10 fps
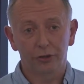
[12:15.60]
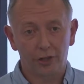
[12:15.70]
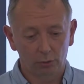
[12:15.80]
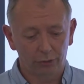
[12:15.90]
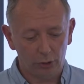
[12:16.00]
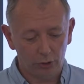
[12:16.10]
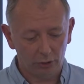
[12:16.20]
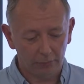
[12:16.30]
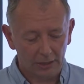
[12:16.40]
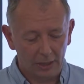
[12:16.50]
whole of
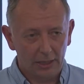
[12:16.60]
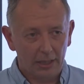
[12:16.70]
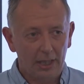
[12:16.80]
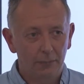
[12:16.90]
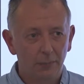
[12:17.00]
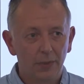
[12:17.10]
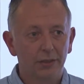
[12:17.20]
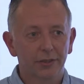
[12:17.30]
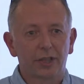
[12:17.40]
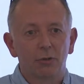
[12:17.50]
Europe.
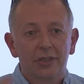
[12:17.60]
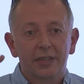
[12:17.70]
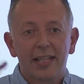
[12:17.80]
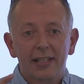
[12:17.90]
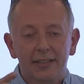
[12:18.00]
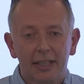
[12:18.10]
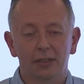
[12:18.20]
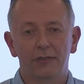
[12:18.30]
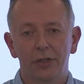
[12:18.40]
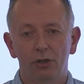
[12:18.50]
So there's that
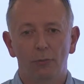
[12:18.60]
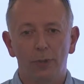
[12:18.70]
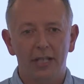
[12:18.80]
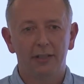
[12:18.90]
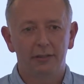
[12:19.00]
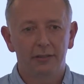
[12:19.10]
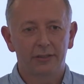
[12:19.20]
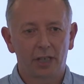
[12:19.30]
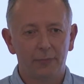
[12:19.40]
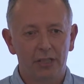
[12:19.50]
sense of the European
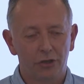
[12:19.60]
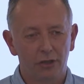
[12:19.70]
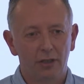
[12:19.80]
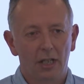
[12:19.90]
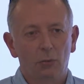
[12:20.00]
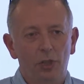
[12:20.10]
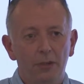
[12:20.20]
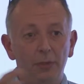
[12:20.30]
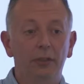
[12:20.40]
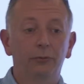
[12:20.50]
dimension. We're in
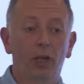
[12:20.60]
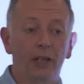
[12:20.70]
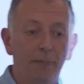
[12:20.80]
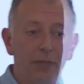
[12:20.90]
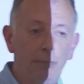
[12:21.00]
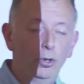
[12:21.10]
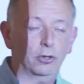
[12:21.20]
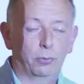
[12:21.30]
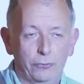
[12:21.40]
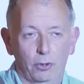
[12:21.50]
the middle of writing a bid
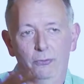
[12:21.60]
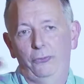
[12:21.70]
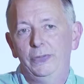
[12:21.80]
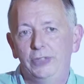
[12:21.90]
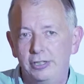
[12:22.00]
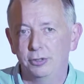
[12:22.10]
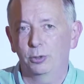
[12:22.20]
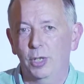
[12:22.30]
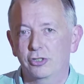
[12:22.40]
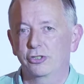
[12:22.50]
book. We've got 52
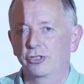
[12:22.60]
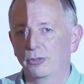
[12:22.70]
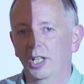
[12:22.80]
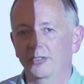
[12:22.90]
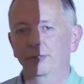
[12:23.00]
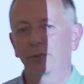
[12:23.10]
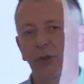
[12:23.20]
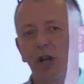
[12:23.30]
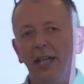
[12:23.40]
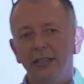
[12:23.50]
questions to answer. We've
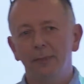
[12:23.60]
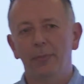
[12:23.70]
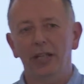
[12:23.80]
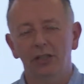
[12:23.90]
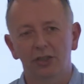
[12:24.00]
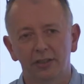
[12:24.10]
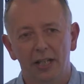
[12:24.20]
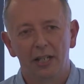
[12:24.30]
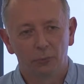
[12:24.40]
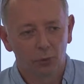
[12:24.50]
got 80 pages.
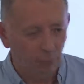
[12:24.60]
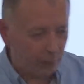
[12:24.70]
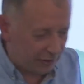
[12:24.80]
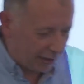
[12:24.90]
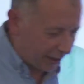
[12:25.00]
We're all busy